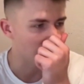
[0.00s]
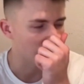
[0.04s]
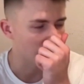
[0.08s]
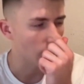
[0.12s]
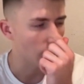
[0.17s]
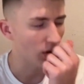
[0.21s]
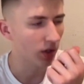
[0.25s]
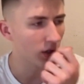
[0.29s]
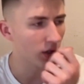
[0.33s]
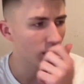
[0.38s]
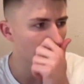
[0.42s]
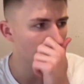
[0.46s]

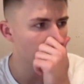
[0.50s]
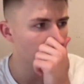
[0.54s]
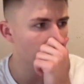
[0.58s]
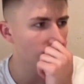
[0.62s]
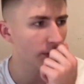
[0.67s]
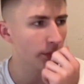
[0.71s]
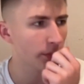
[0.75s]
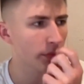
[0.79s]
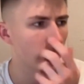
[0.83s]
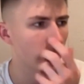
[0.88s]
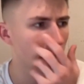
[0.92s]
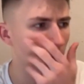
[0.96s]
What are
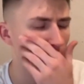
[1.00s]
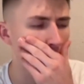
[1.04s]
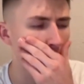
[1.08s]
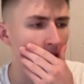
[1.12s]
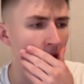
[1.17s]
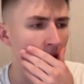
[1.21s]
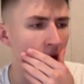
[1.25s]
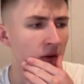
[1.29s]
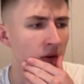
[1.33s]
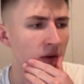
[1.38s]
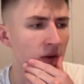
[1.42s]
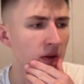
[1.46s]
some
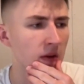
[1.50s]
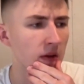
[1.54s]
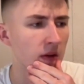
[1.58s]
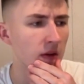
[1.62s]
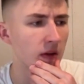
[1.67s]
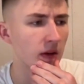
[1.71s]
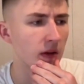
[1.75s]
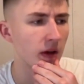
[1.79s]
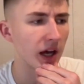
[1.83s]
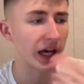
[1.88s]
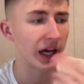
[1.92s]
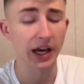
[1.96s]

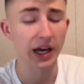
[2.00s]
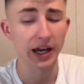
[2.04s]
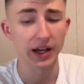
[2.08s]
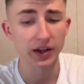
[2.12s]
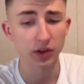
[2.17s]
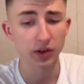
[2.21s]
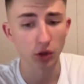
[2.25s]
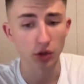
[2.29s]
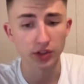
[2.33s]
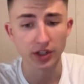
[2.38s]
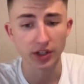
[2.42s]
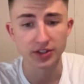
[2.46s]
I
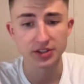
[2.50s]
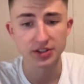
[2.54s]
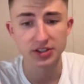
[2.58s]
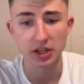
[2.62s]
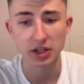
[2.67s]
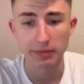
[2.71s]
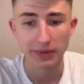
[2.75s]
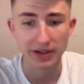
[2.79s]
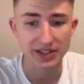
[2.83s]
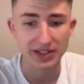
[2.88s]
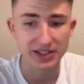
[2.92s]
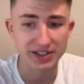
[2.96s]
looked at
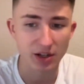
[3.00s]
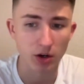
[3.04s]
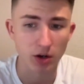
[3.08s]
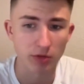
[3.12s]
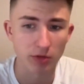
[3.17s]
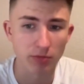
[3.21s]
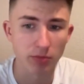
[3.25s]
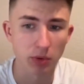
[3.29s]
some myself,